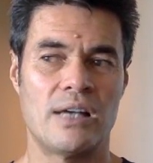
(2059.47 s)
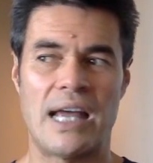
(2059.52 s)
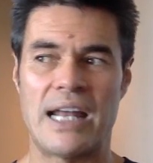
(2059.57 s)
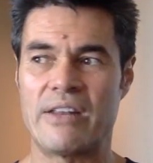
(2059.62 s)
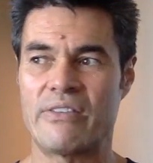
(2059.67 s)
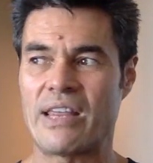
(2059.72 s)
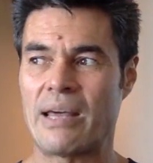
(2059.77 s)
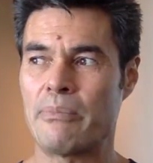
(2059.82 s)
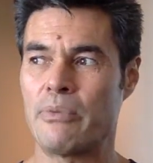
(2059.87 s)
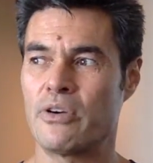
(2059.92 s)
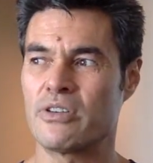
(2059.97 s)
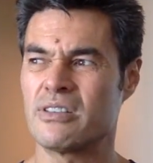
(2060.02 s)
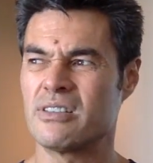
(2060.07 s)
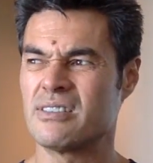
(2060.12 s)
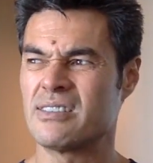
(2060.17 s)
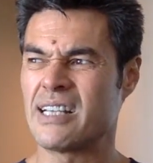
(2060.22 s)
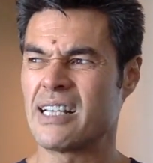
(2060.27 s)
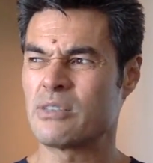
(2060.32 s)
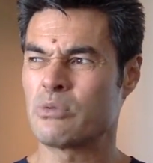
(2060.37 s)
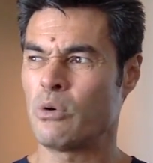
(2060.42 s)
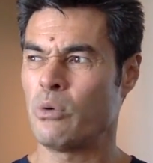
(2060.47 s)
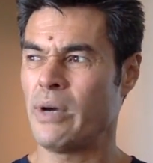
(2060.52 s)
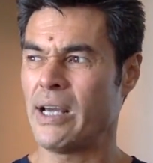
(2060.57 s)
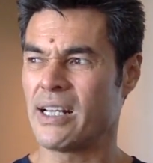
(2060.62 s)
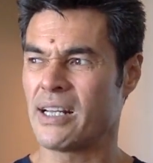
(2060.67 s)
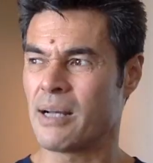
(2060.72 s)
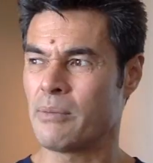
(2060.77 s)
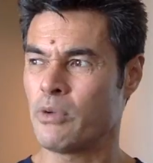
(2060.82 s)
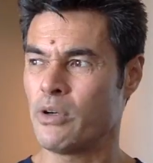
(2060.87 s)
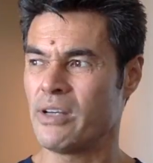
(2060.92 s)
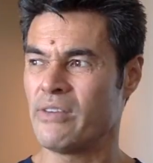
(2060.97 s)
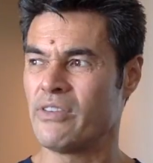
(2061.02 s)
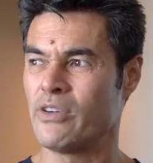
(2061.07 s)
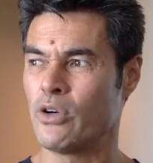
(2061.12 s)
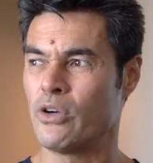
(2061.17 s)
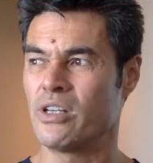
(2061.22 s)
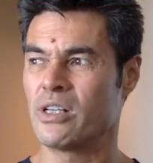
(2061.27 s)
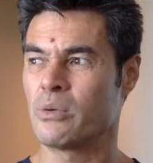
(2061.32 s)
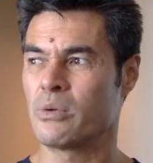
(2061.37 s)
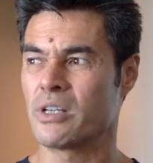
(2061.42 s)
And if that person says, well, wait, I'm not even
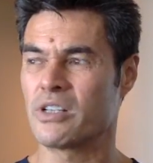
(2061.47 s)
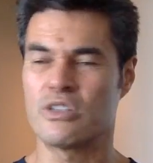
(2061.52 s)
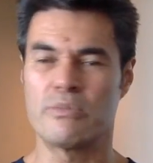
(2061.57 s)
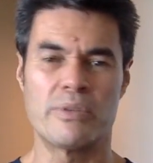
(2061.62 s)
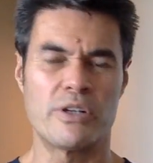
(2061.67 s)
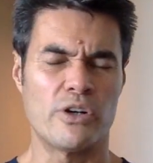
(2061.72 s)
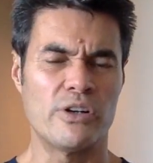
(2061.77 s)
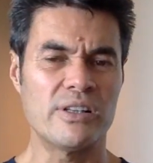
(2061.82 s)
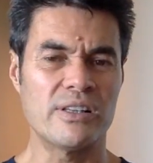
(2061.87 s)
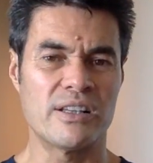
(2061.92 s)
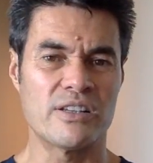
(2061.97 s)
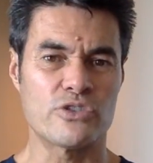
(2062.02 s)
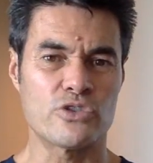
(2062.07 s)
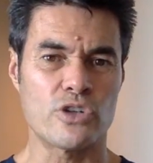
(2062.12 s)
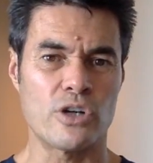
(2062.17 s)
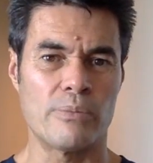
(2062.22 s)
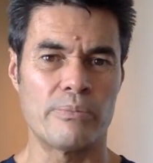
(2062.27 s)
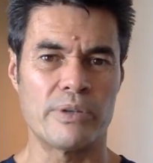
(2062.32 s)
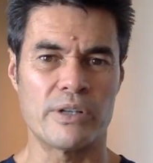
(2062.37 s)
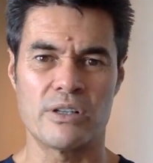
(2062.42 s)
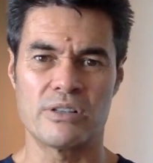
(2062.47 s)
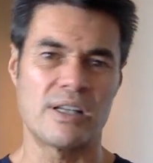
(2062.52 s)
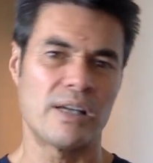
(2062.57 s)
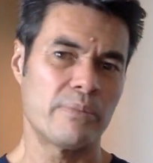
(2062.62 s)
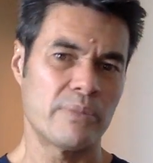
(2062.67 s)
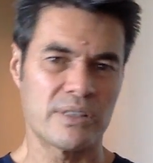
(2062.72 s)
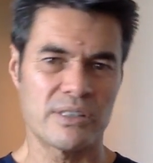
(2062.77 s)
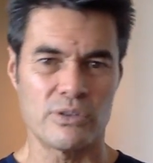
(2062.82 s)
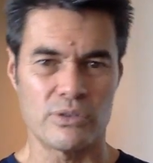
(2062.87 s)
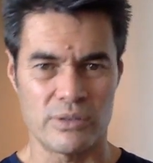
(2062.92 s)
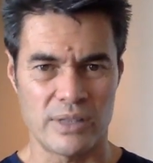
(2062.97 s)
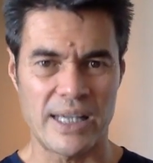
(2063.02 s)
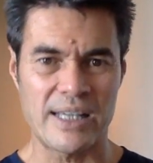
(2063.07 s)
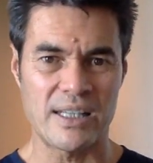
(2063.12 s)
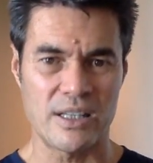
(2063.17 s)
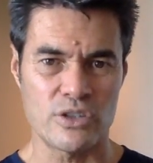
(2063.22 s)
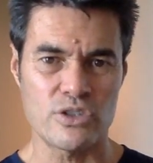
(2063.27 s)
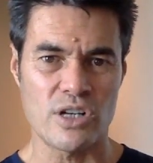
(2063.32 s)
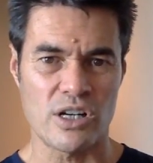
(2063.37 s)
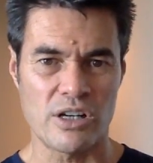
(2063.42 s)
earning what I should be earning this job because Naomi's still
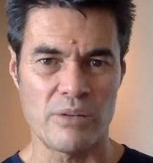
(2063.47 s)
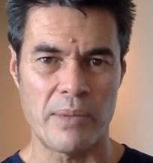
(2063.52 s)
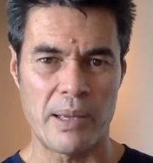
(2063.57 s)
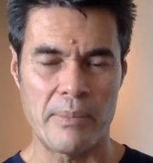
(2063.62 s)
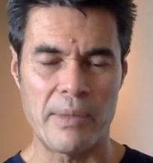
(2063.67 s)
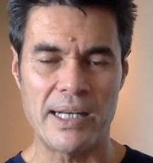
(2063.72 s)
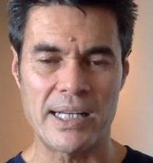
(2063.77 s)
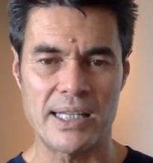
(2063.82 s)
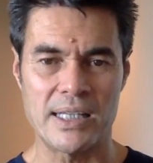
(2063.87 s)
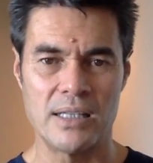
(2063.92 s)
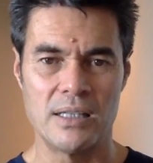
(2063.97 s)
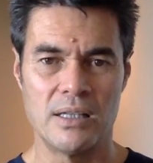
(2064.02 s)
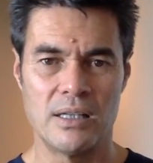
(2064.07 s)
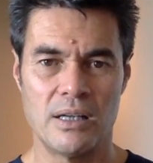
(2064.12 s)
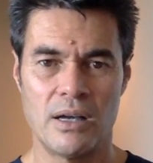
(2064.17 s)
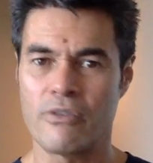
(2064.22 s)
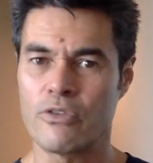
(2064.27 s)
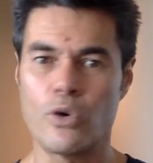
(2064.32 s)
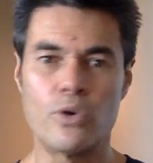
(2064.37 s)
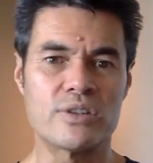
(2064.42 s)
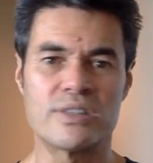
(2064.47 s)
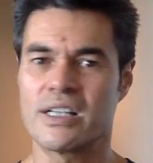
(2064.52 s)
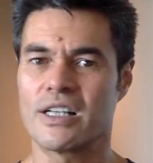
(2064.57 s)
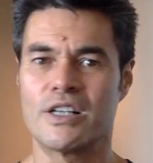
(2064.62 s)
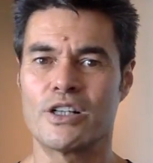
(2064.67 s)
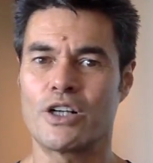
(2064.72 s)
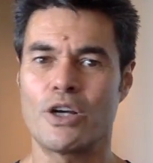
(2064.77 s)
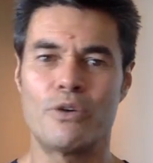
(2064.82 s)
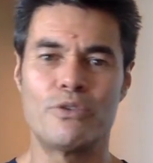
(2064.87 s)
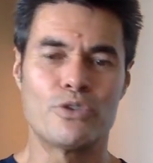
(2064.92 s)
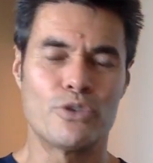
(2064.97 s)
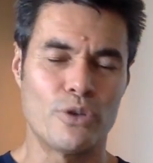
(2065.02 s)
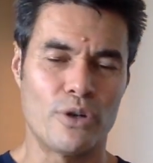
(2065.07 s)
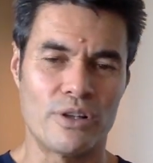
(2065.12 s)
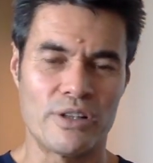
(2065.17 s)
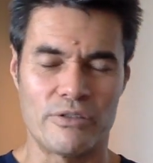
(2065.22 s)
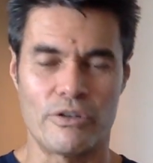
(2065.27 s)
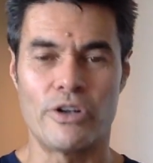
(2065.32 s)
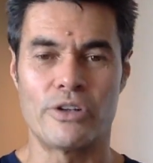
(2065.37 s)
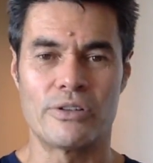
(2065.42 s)
taking a chunk of my money, of course they're going to go and do it
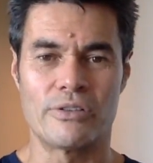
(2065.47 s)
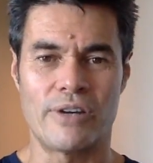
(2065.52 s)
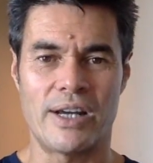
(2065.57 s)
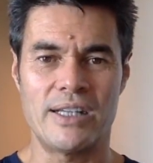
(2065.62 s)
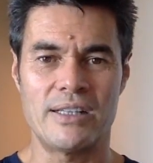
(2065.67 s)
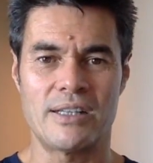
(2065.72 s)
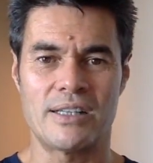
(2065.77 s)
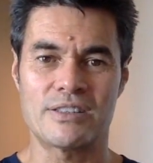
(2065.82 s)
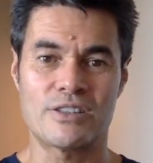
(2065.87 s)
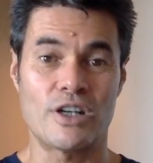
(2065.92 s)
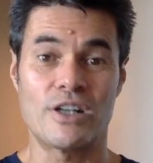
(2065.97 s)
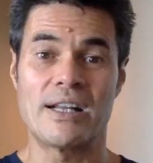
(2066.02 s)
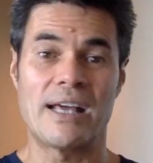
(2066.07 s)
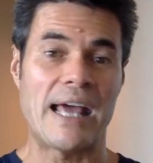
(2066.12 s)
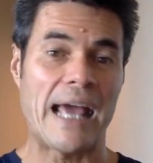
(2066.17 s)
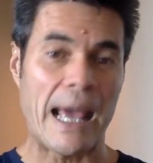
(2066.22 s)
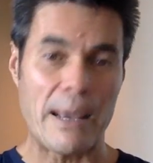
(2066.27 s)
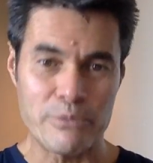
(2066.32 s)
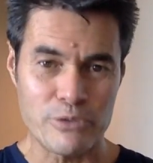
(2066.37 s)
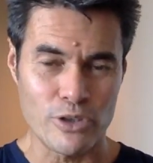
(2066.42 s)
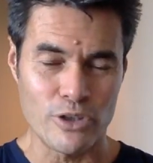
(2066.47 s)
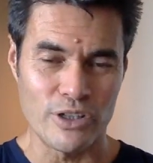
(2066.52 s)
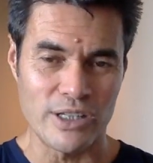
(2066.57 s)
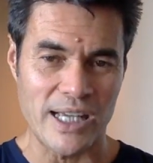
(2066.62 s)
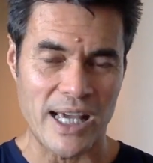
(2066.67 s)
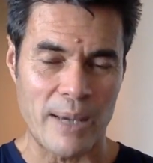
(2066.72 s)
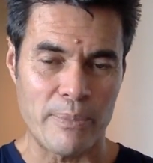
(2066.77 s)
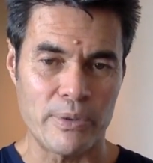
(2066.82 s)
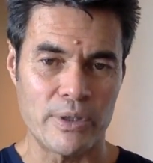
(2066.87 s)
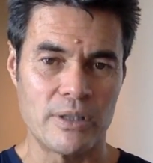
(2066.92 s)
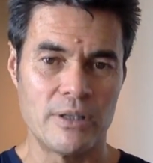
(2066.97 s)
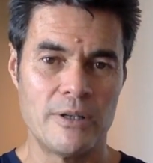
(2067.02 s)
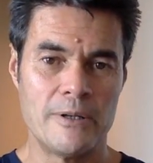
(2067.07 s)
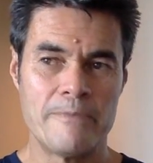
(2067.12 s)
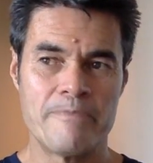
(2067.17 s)
on their own, right? That's going to absolutely happen.